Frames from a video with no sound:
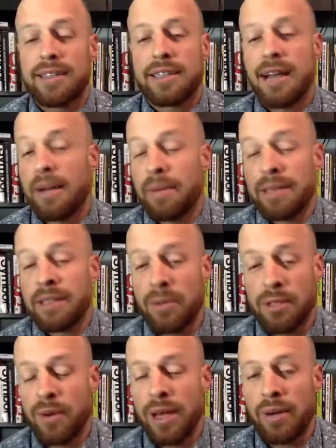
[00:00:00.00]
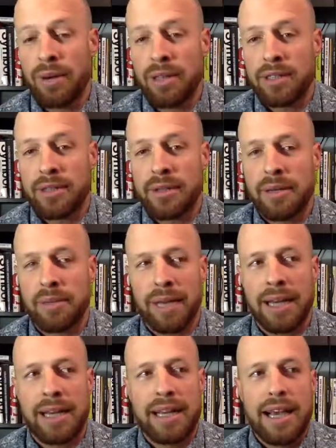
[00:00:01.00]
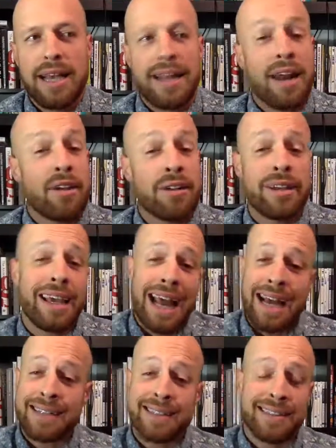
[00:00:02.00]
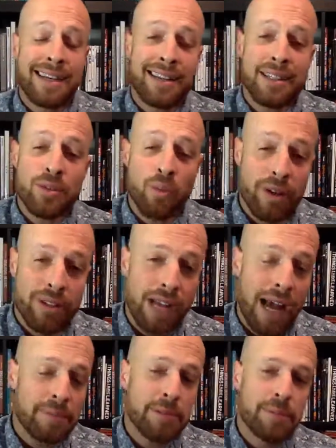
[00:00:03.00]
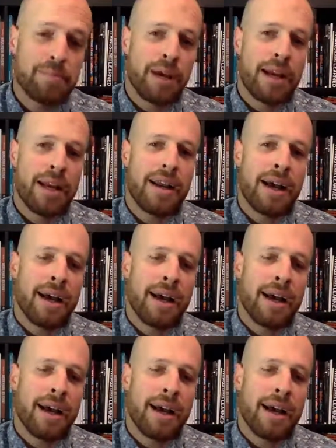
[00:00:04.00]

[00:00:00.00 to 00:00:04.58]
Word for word: Kind of depends on which way you want to do it, but not only to get access into these workshops, but